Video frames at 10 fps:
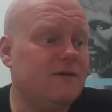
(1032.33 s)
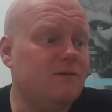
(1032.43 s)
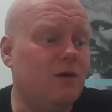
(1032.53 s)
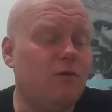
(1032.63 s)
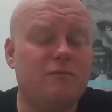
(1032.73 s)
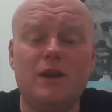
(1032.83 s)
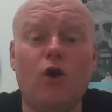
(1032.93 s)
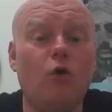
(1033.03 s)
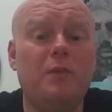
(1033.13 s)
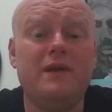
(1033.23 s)
well, we've been
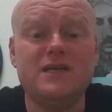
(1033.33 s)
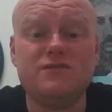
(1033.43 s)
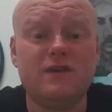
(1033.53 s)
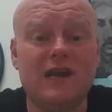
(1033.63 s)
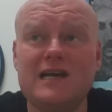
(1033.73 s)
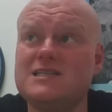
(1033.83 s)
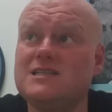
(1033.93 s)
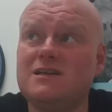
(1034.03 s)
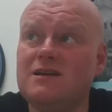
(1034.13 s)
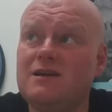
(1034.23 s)
hoping this for the last